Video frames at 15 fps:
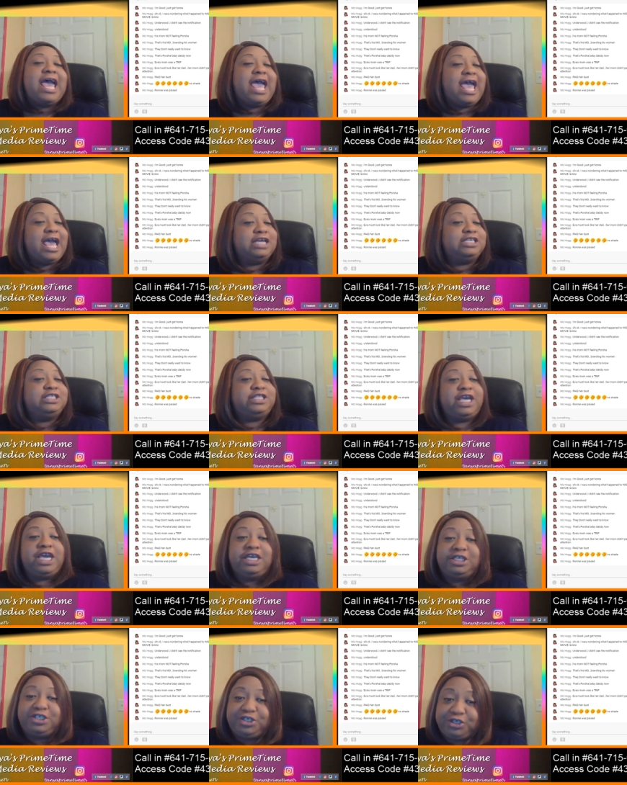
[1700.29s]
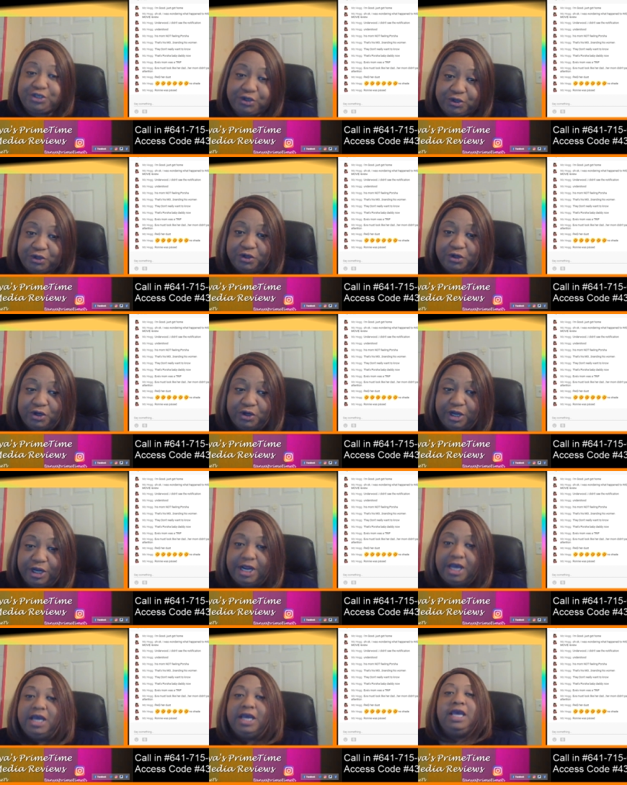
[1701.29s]
as they
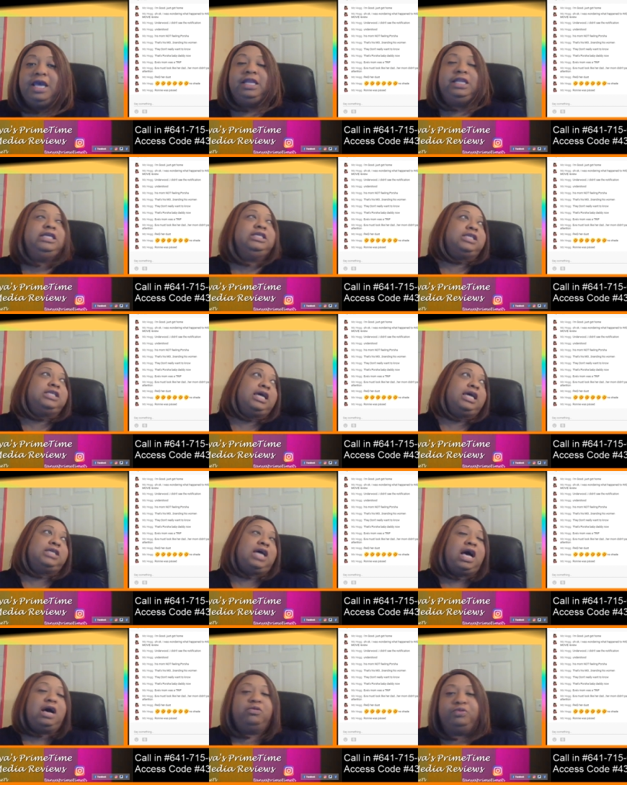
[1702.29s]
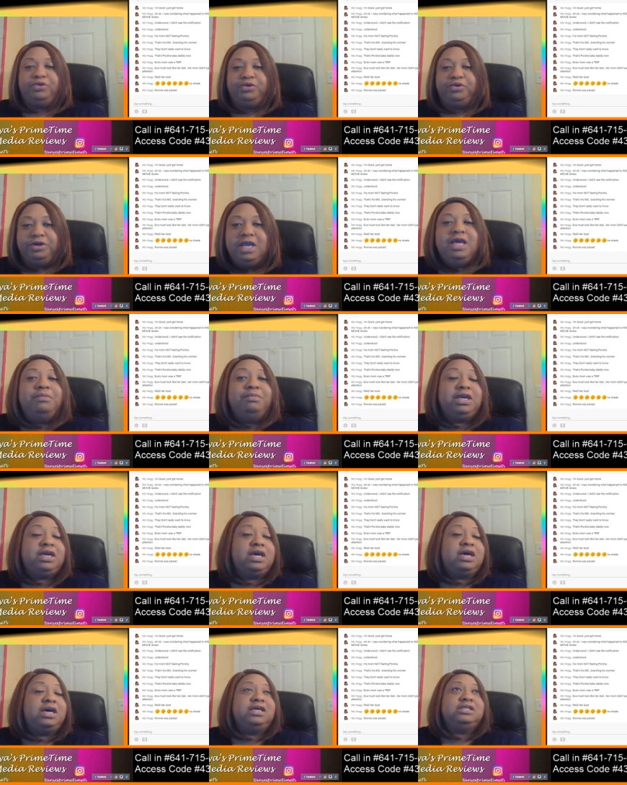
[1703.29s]
should, at least as I would,
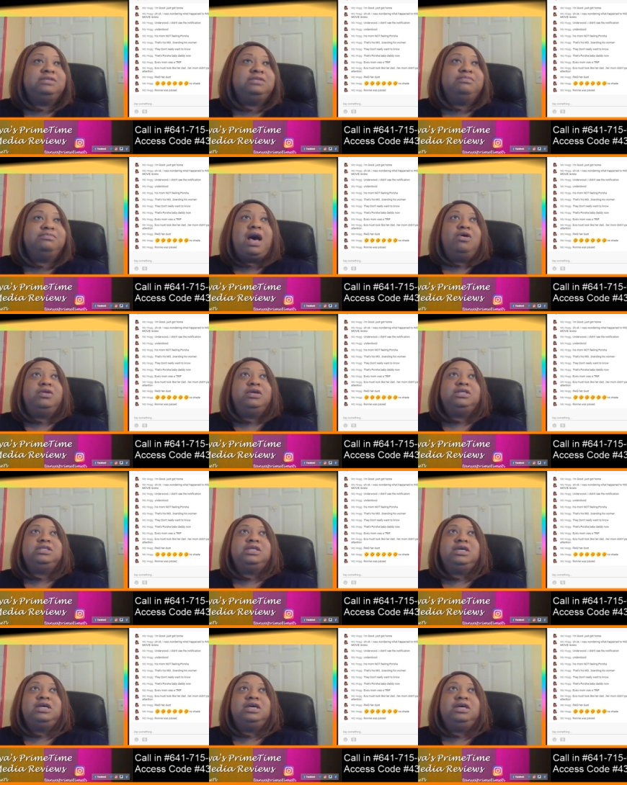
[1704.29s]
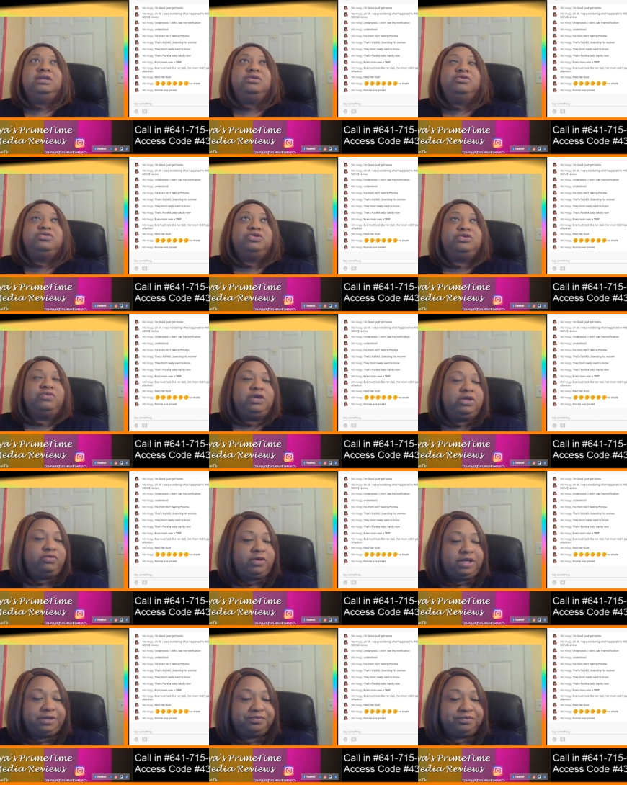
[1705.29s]
because my oldest son, who's
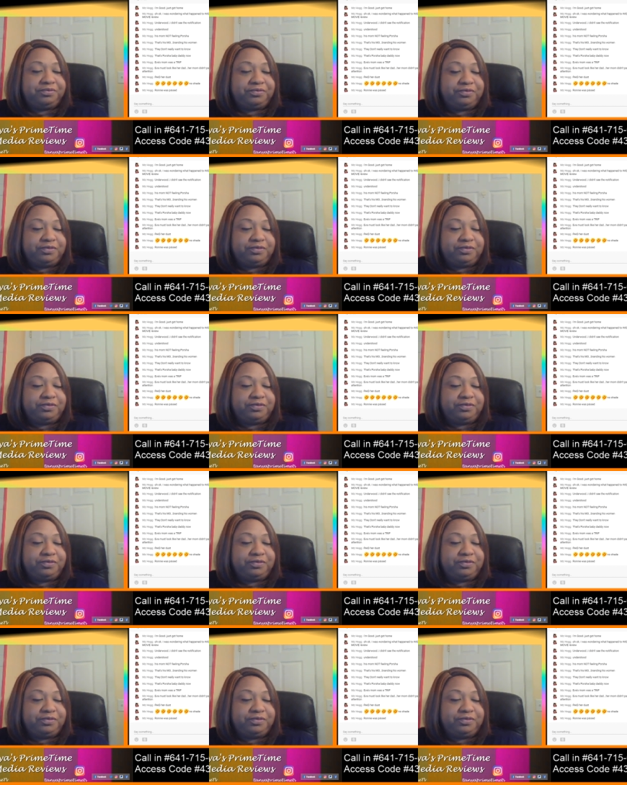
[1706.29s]
21,